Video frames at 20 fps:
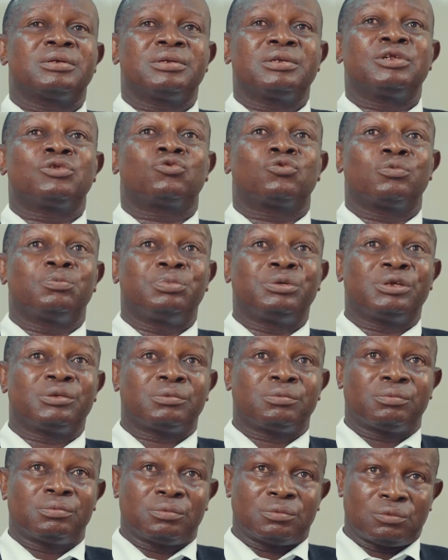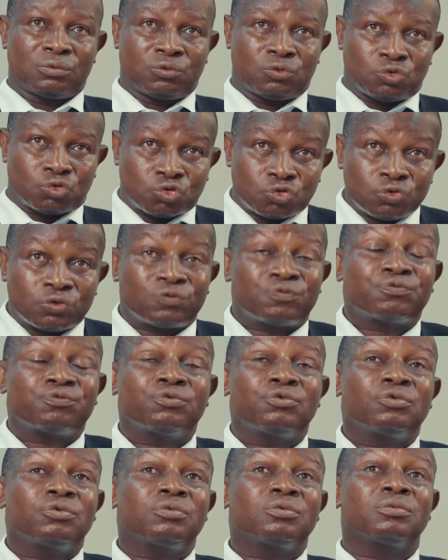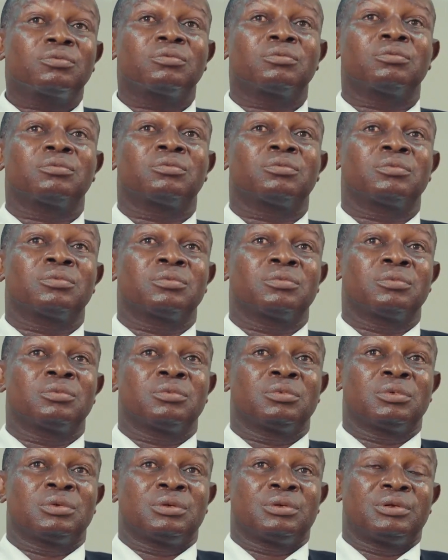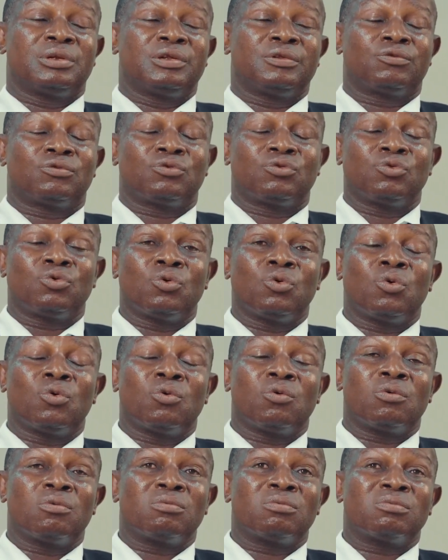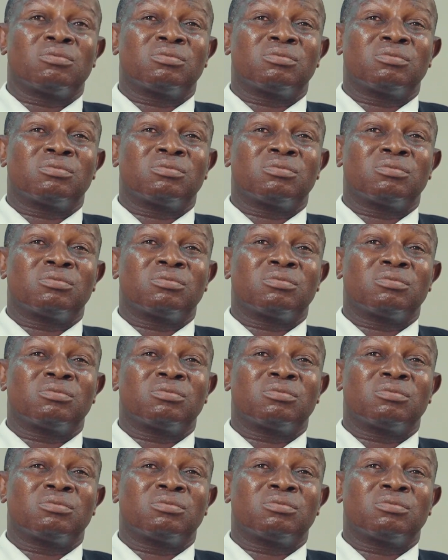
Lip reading: They should be truthful. They should